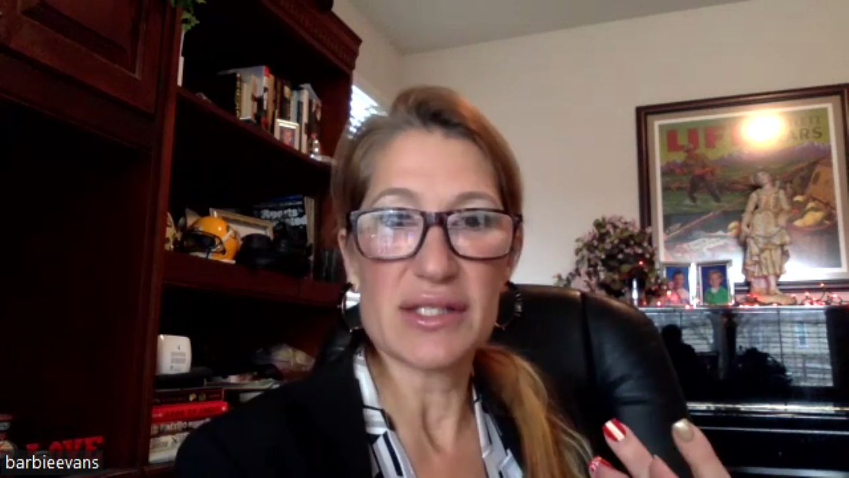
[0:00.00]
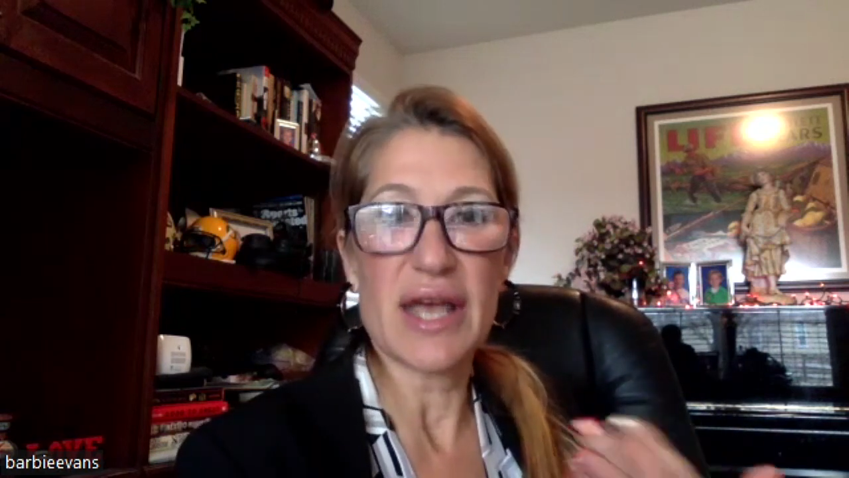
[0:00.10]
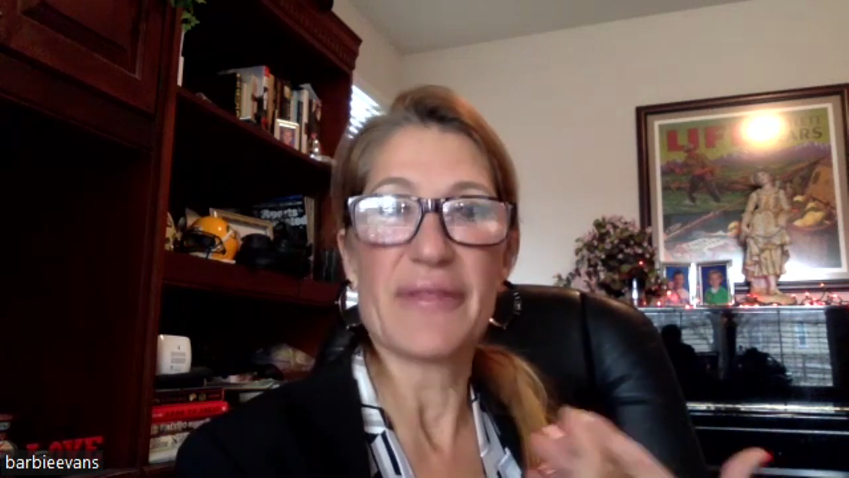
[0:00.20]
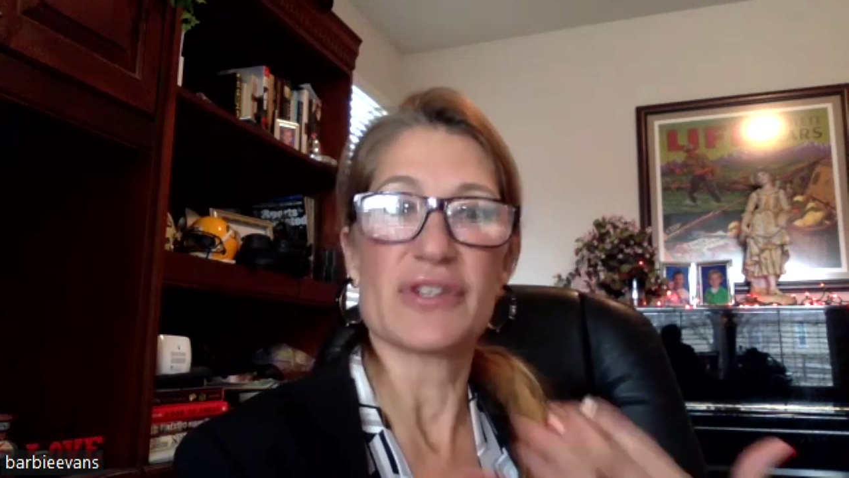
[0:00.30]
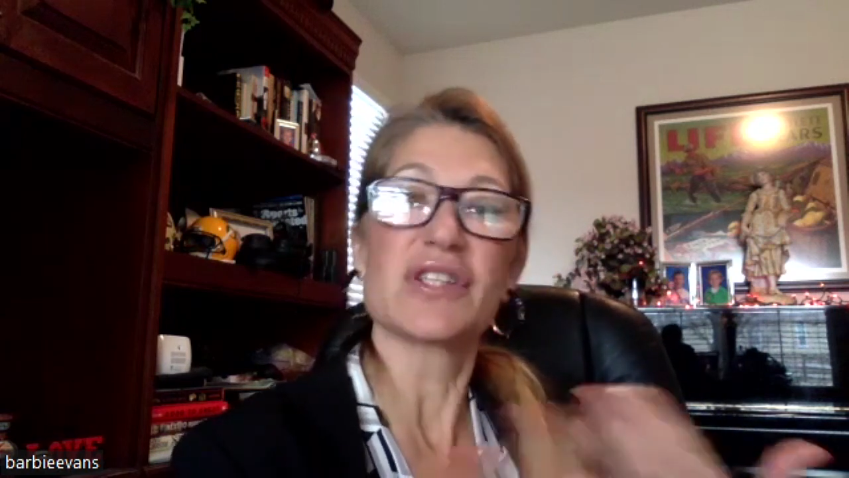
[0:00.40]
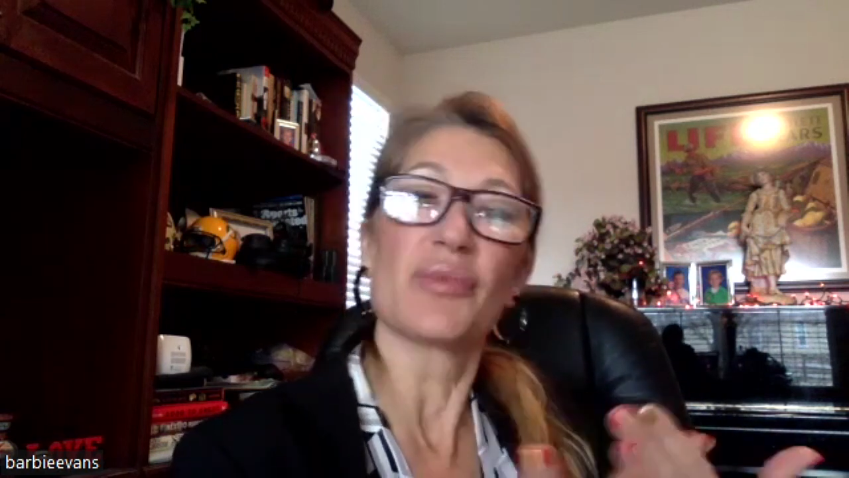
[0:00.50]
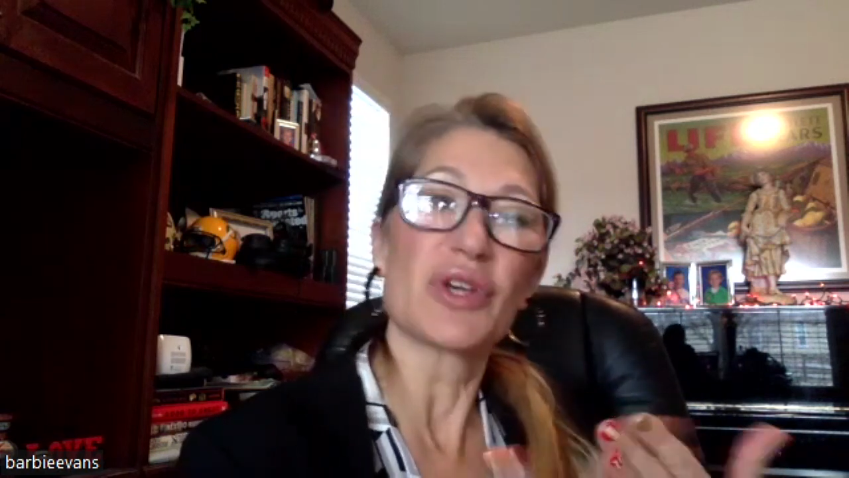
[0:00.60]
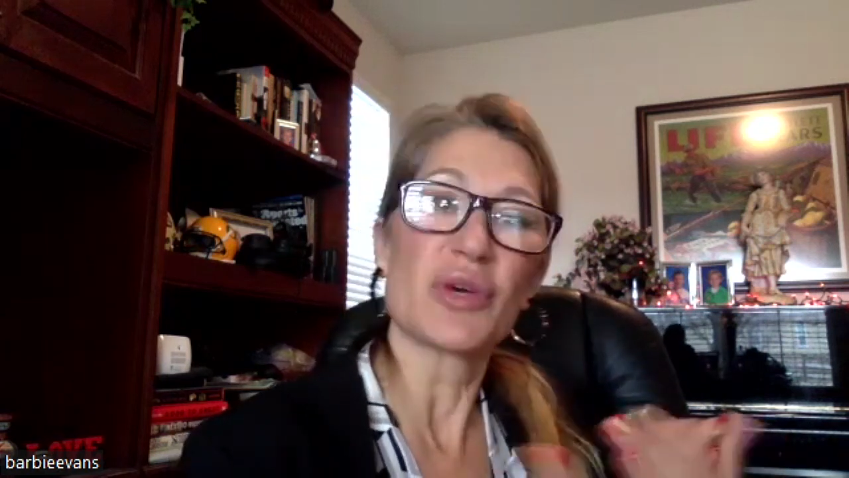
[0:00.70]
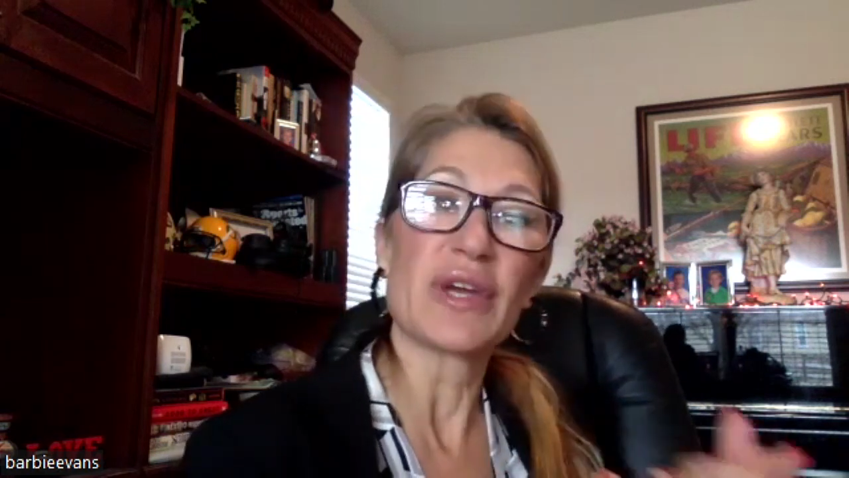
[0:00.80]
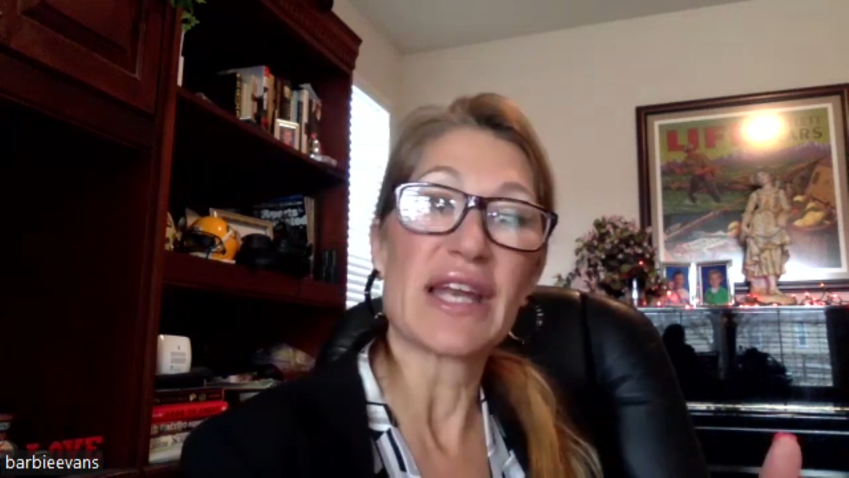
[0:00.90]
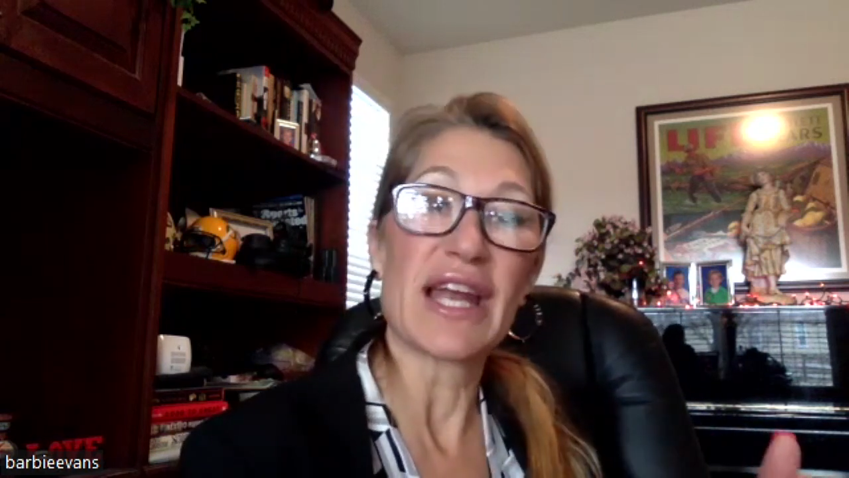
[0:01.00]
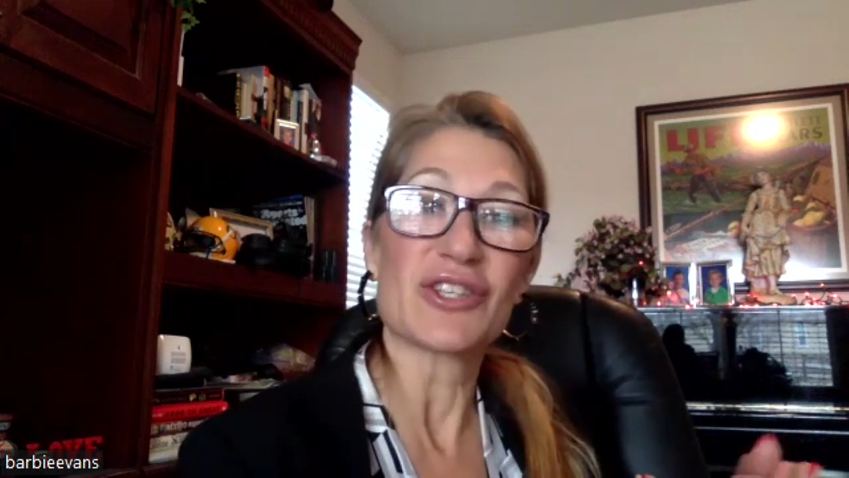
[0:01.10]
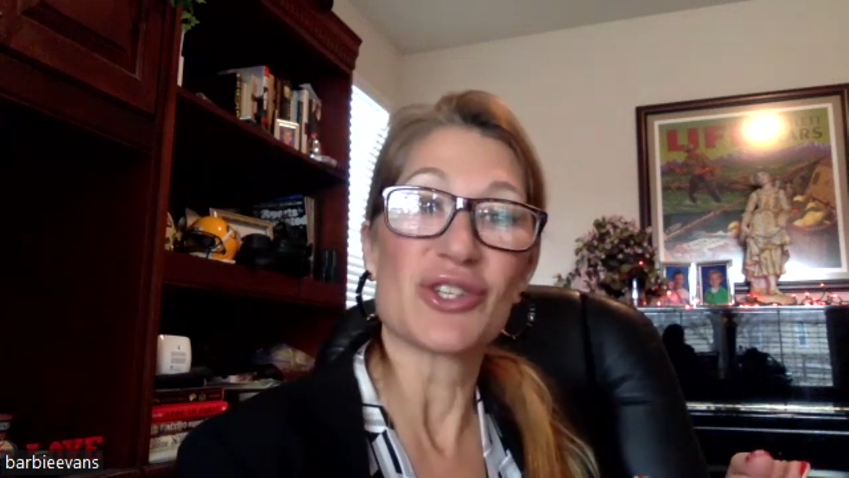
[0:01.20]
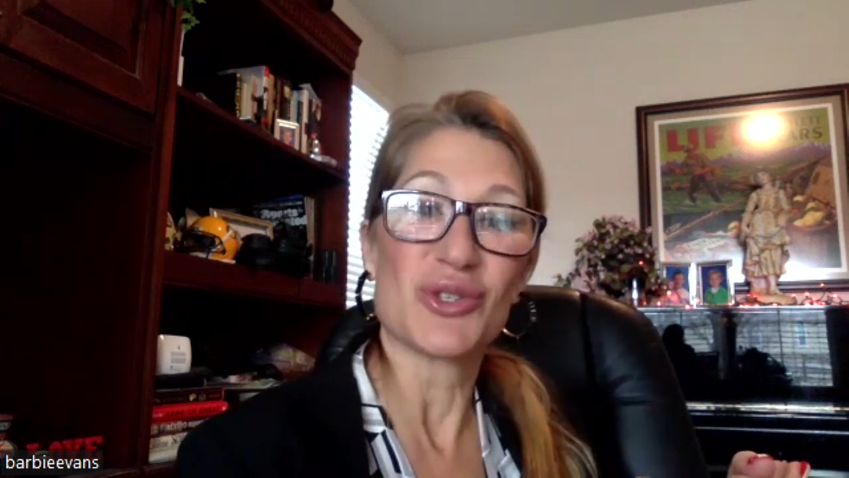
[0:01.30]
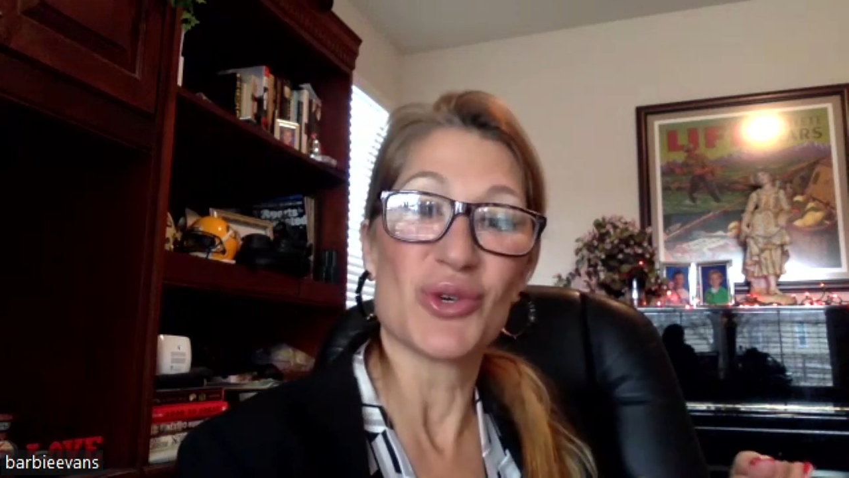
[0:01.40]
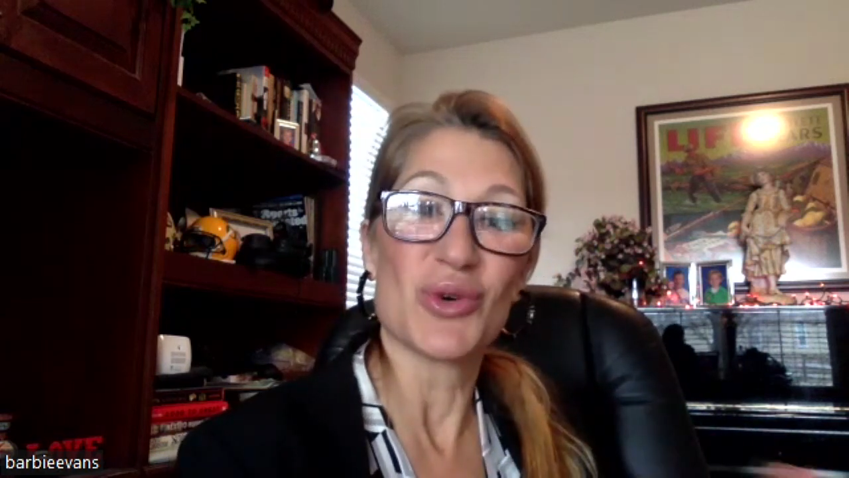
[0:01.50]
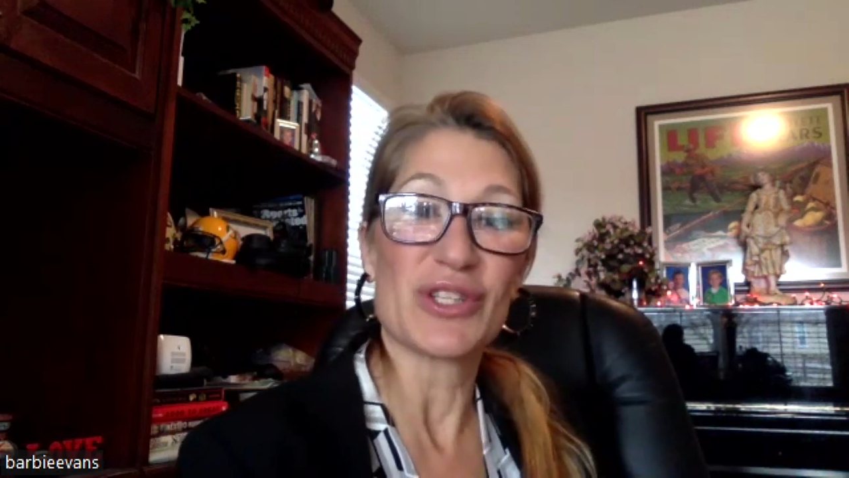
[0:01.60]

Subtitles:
And there's something we can actually do.